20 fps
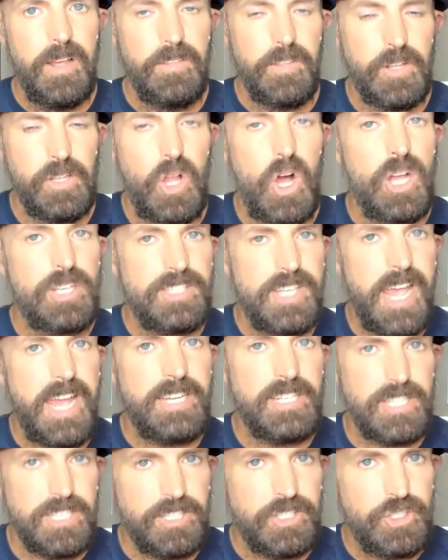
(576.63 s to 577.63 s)
the Los
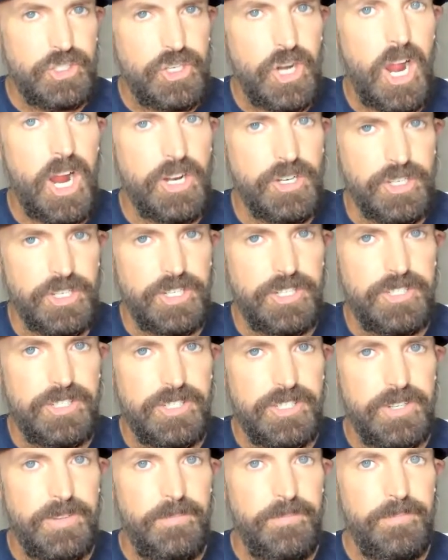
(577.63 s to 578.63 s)
Angeles
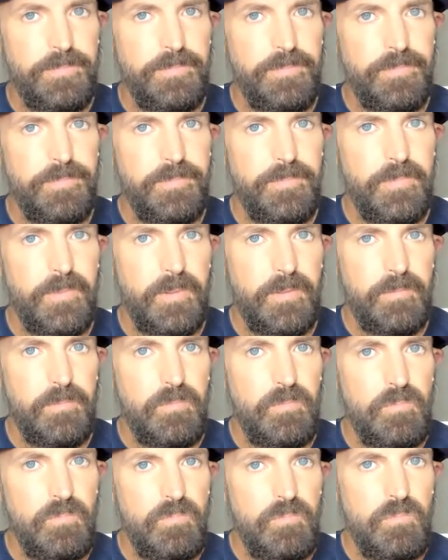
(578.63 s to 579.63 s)
Chargers
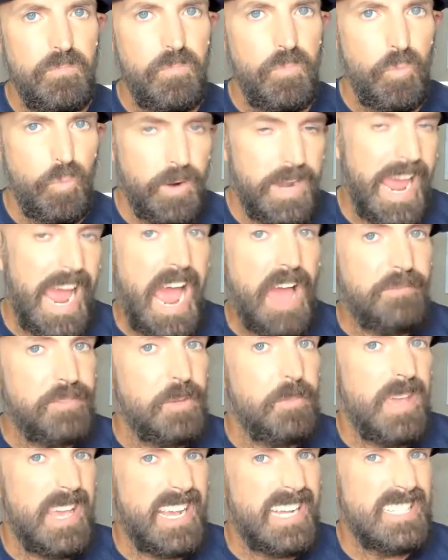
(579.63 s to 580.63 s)
would have
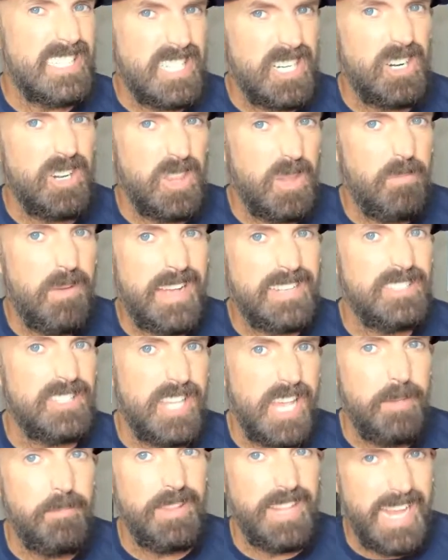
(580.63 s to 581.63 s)
to be considered the best
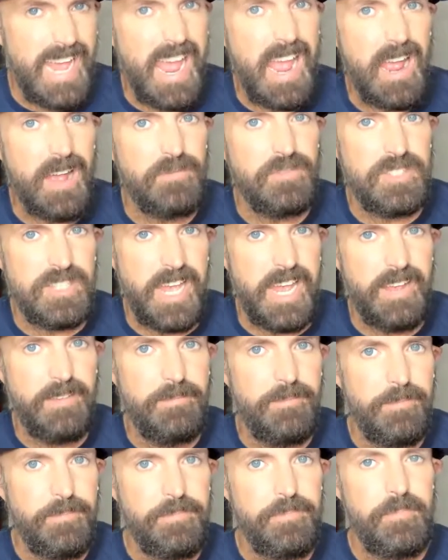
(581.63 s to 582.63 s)
team in the
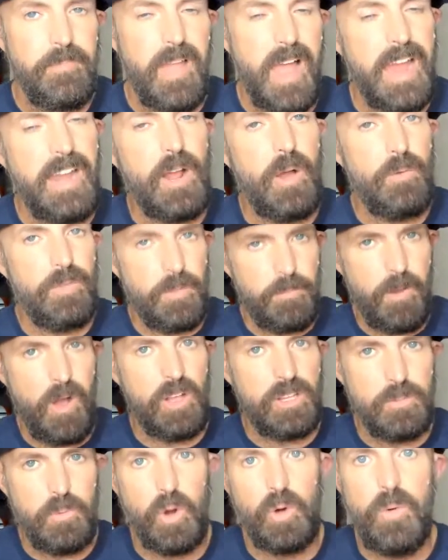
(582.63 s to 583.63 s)
AFC. I know the
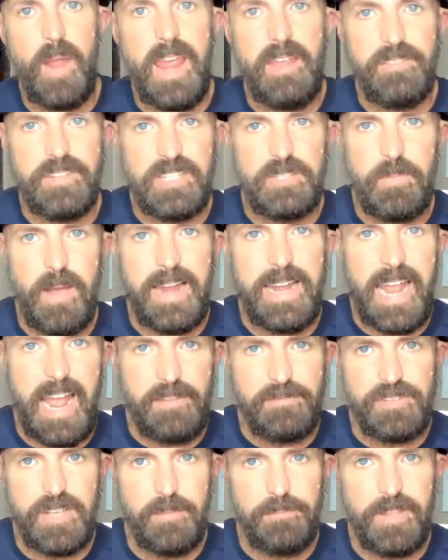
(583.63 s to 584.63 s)
Baltimore Ravens might
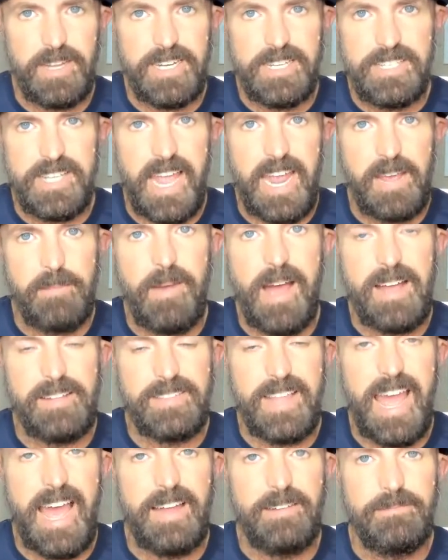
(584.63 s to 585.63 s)
have something to say
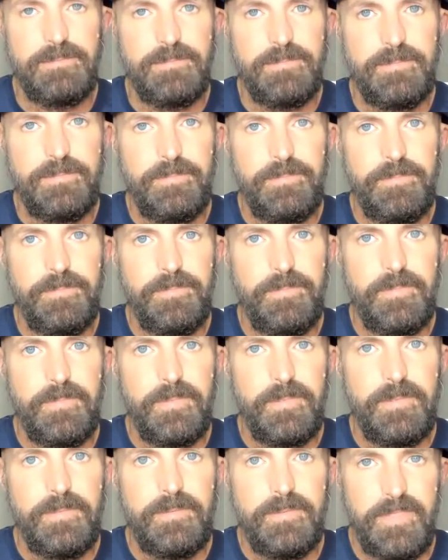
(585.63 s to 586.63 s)
about that.
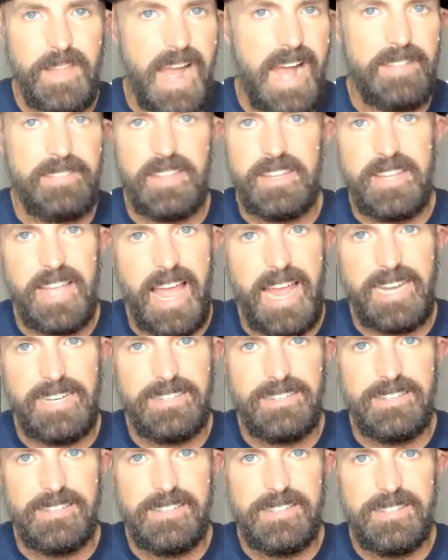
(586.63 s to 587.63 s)
Not the
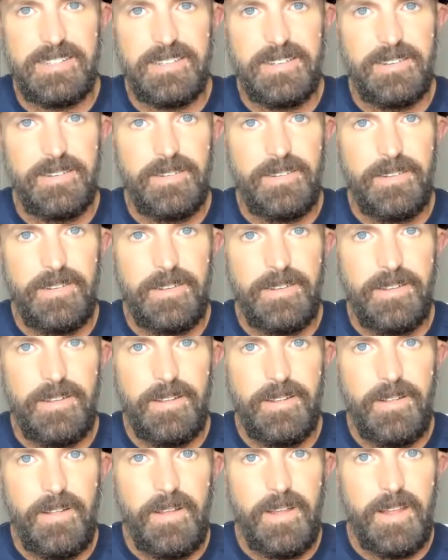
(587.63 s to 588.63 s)
Titans.
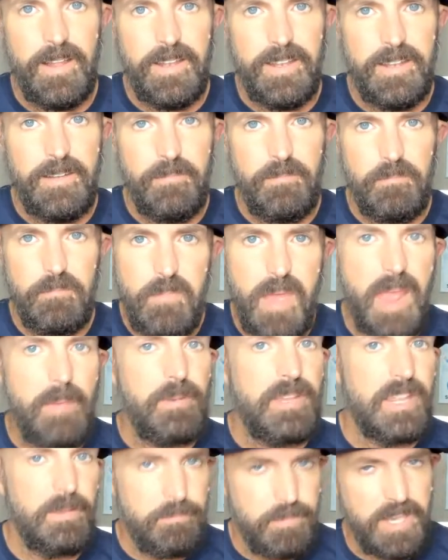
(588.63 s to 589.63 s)

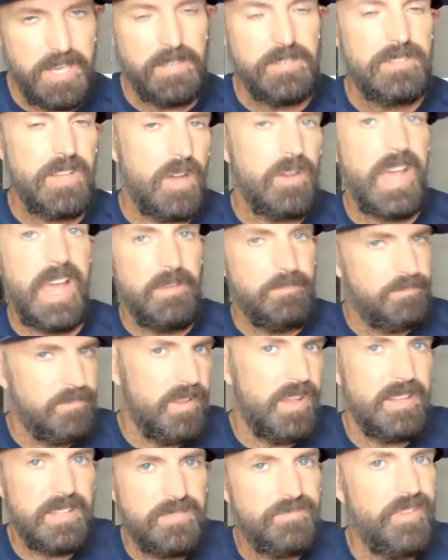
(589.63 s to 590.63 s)
Maybe the Bills. Okay,
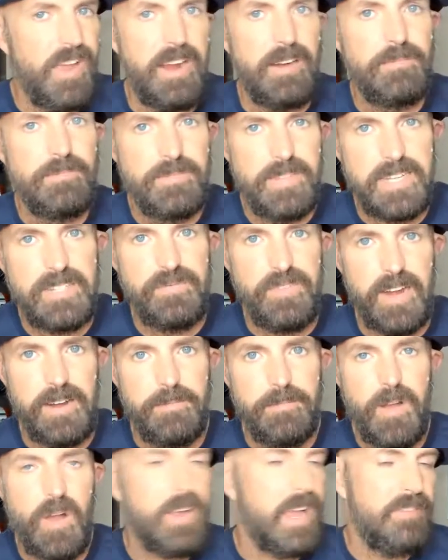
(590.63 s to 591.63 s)
that's fair. That's
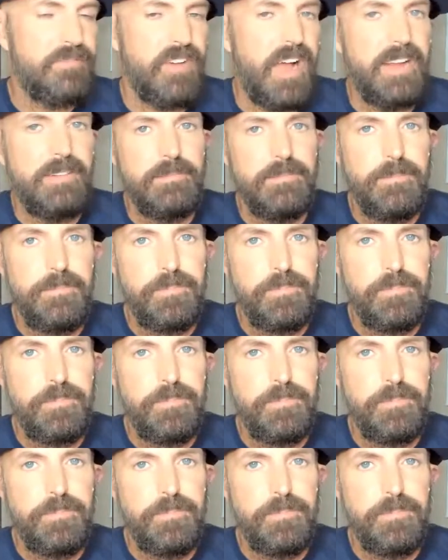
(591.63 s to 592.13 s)
fair. Okay, fine.